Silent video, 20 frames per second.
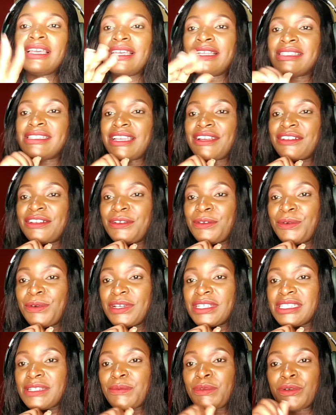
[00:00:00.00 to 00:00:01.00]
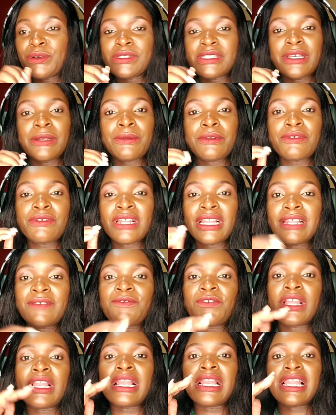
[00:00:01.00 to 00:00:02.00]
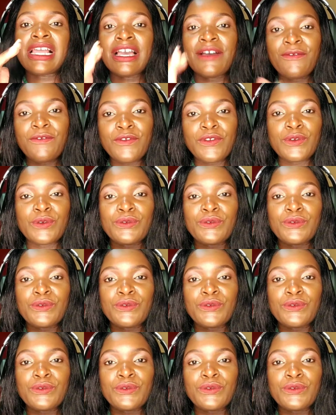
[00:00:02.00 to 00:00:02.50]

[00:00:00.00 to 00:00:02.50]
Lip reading: It's a request because I would really even love